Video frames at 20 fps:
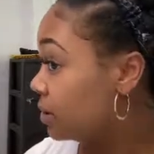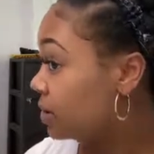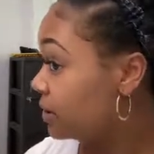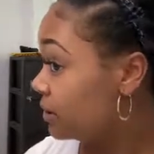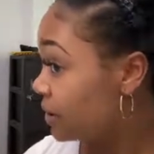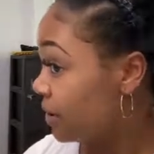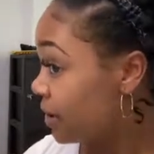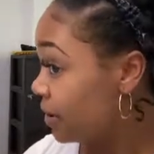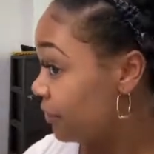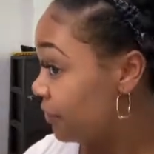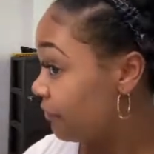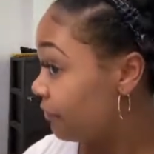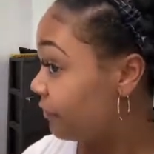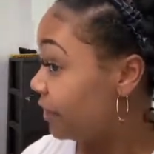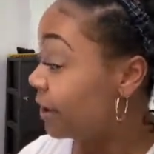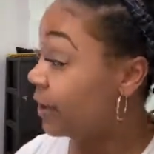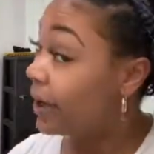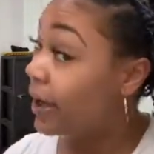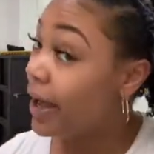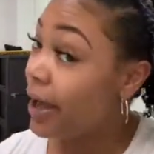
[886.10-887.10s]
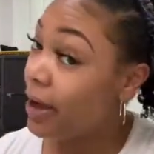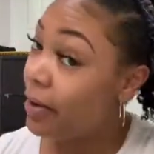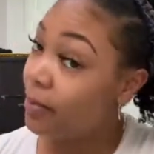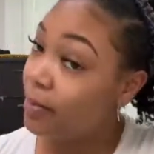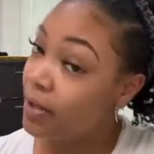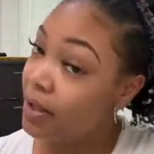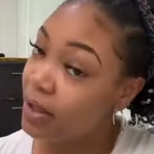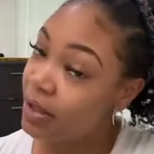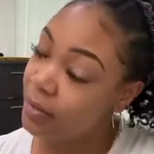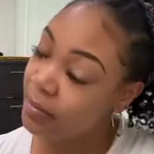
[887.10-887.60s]
yeah, very
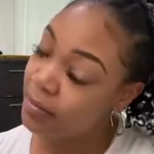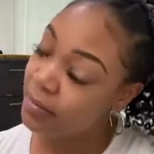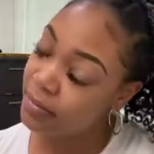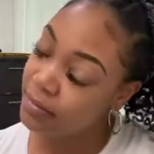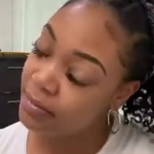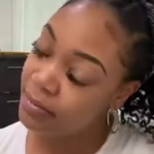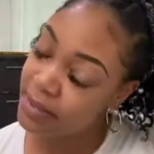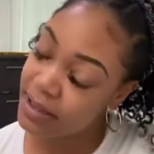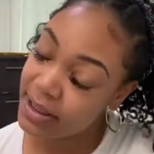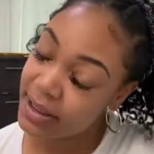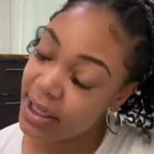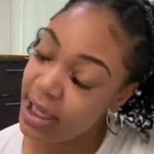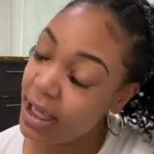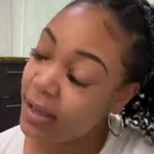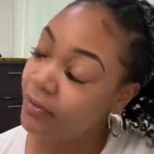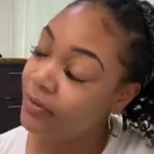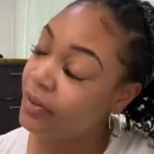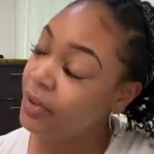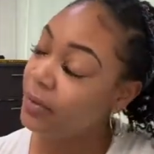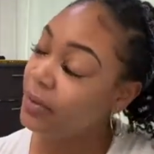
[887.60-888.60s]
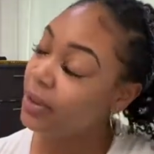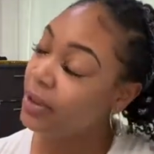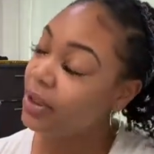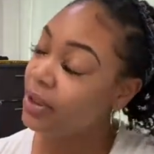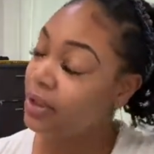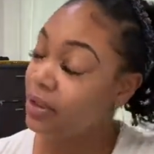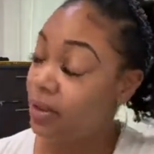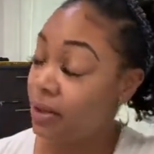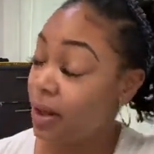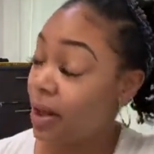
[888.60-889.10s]
happy. My scalp feel really
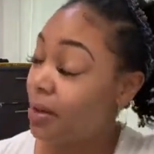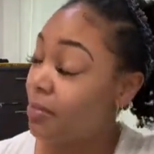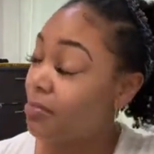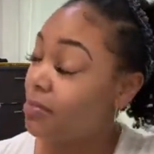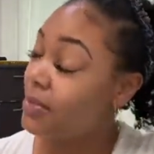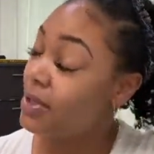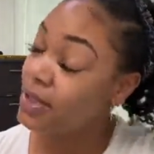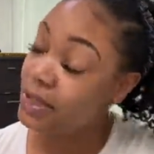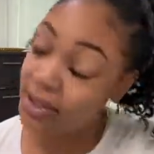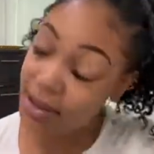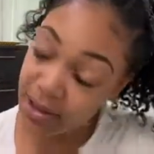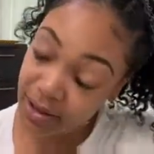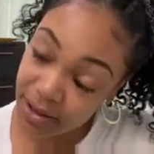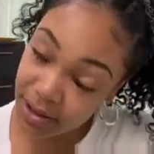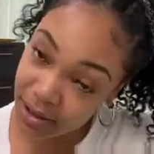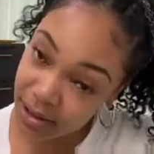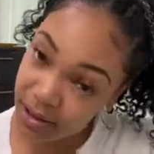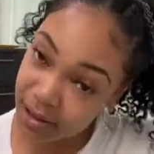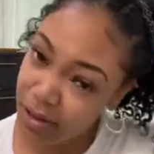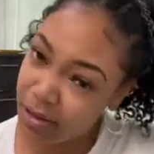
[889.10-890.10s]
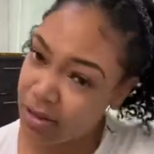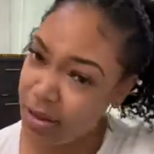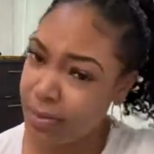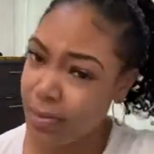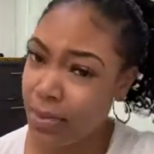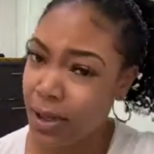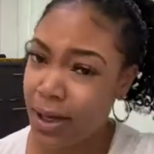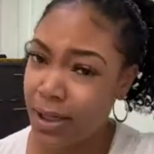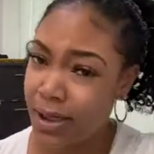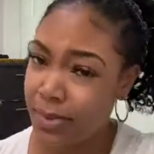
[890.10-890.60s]
good. I missed it. Those
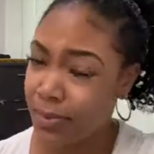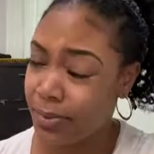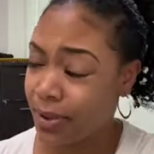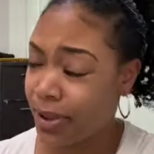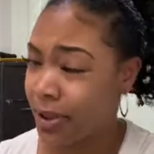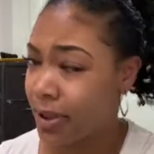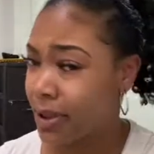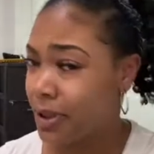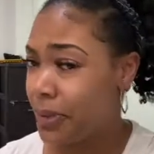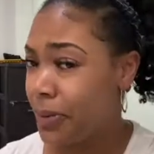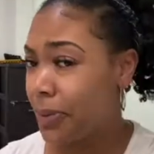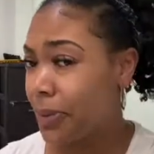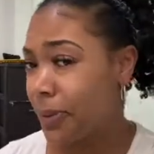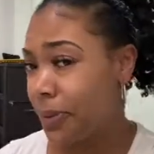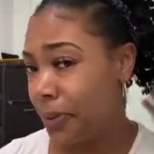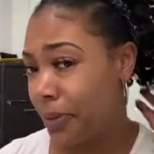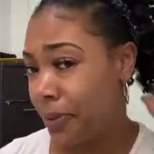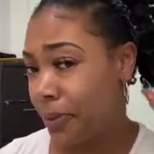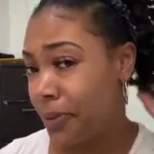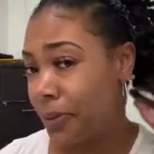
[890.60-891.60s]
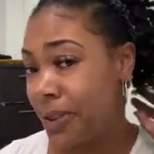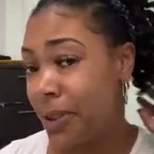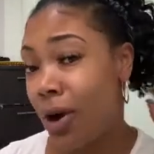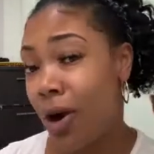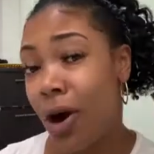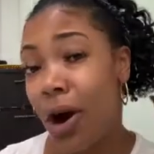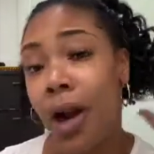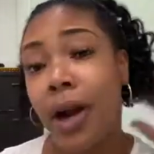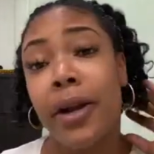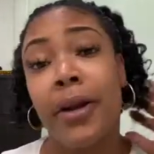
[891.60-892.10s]
box braids, whew, was
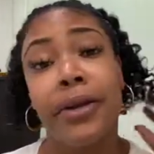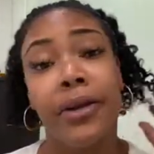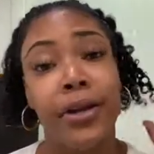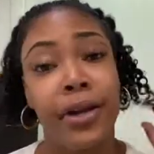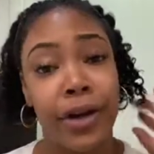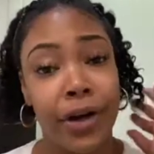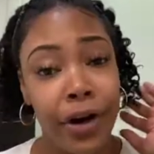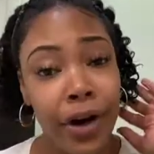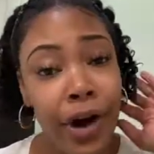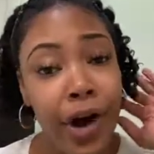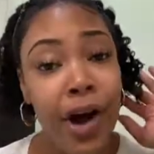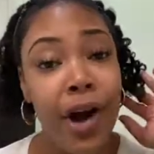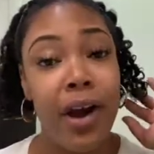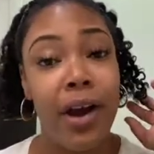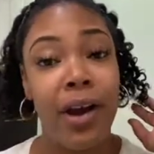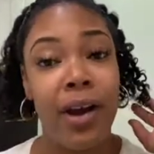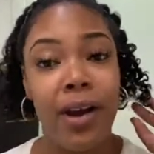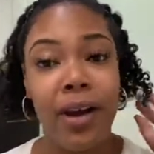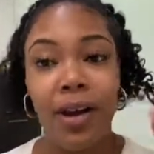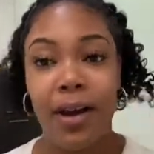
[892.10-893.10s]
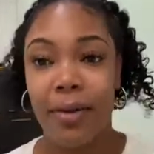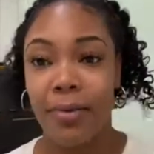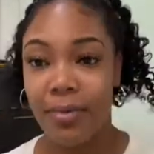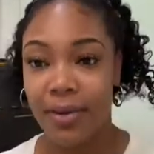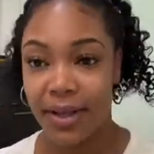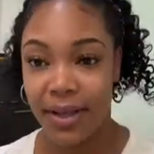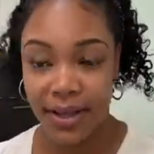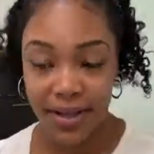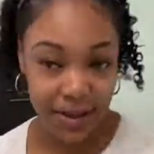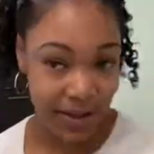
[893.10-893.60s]
hard on your girl,
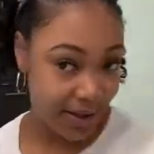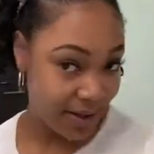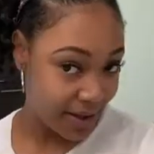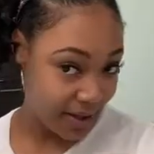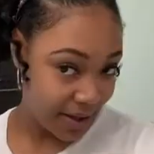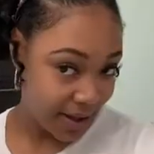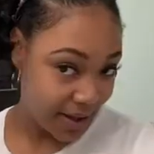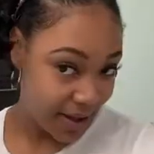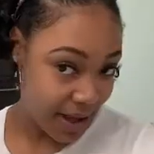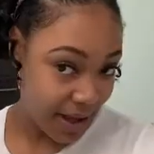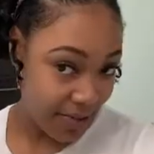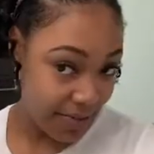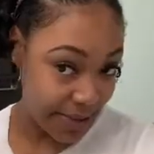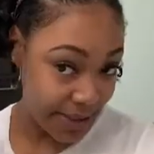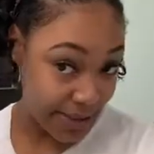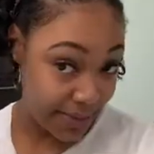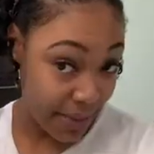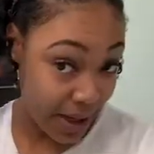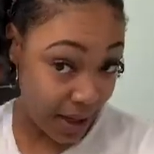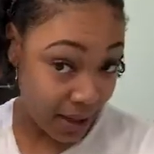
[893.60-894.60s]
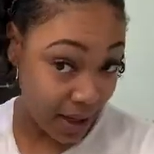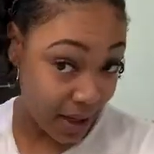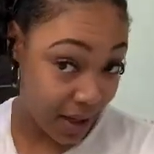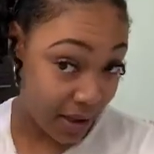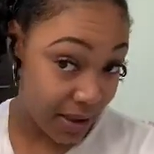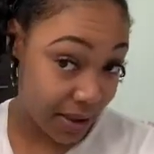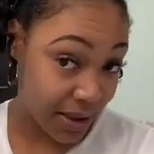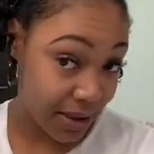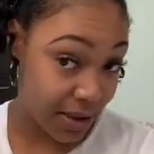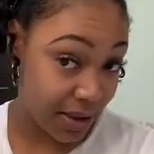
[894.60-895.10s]
but I miss my
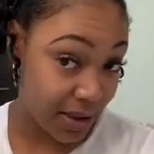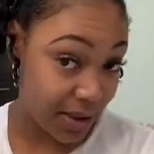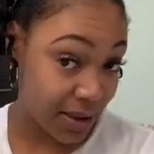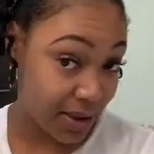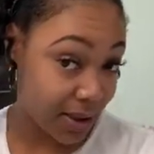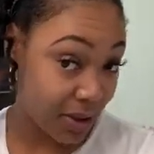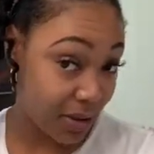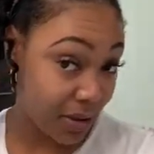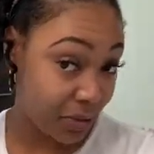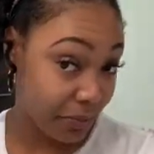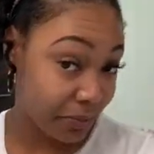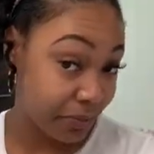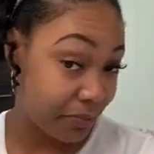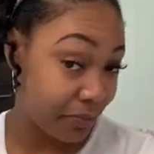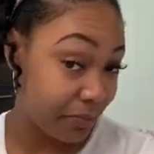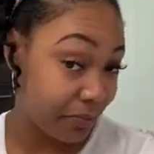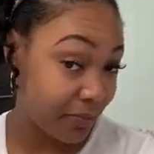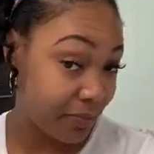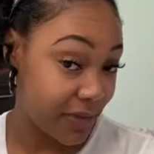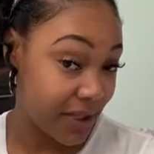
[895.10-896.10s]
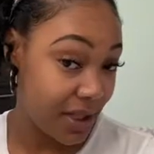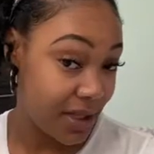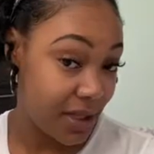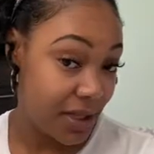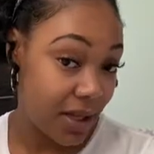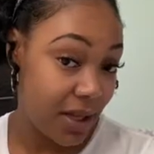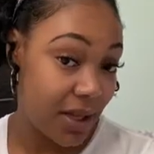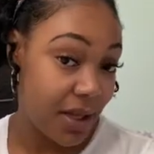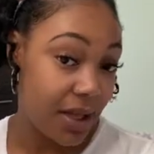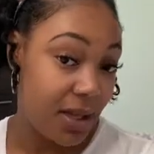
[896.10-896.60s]
locks. So
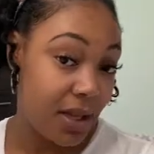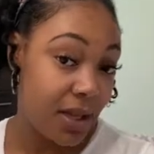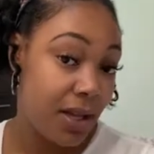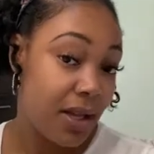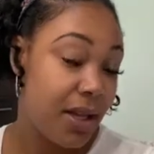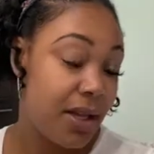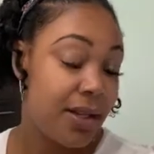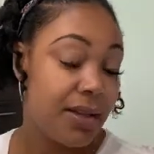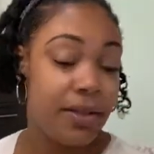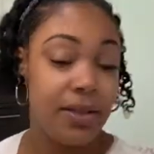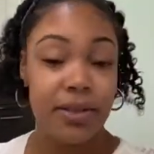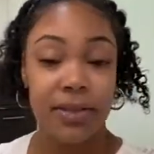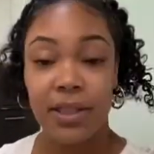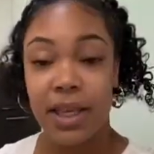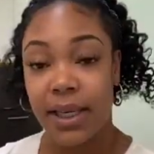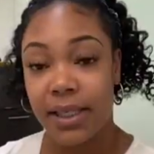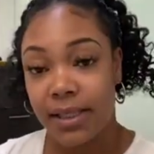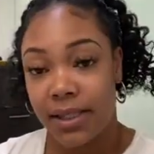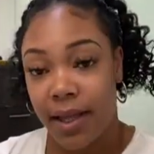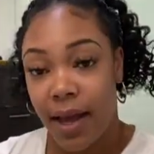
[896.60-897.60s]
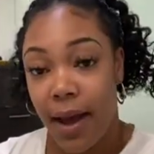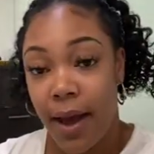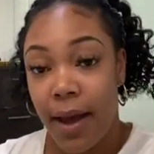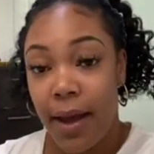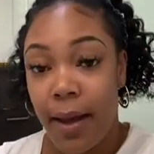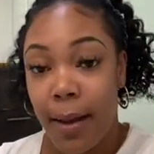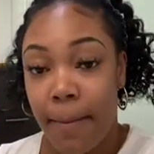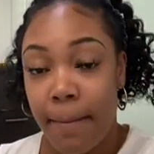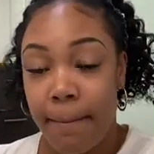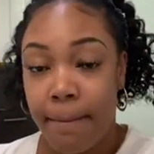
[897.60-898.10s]
until next
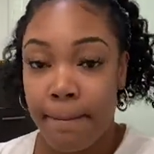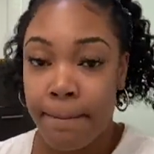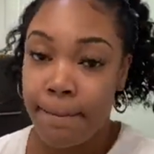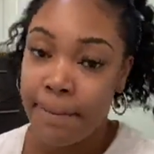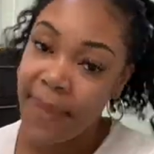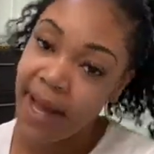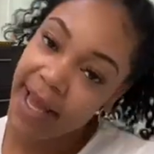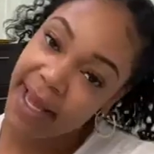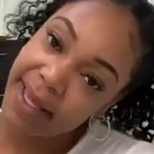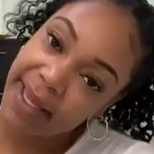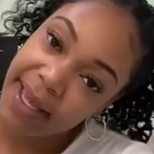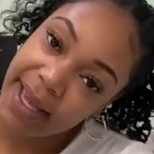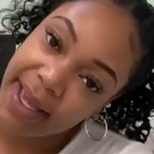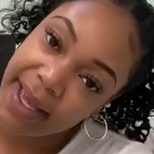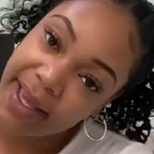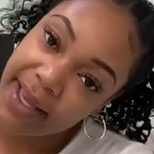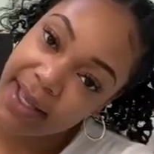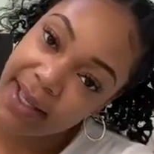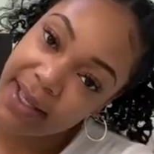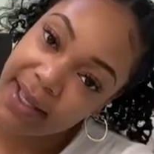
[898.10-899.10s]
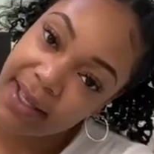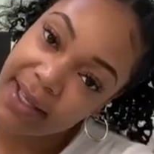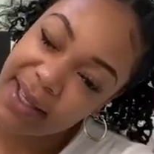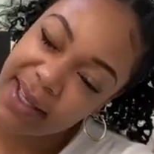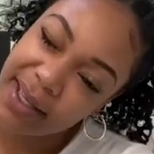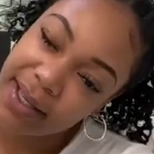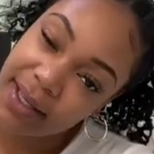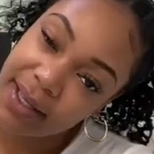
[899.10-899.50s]
time, bye gang.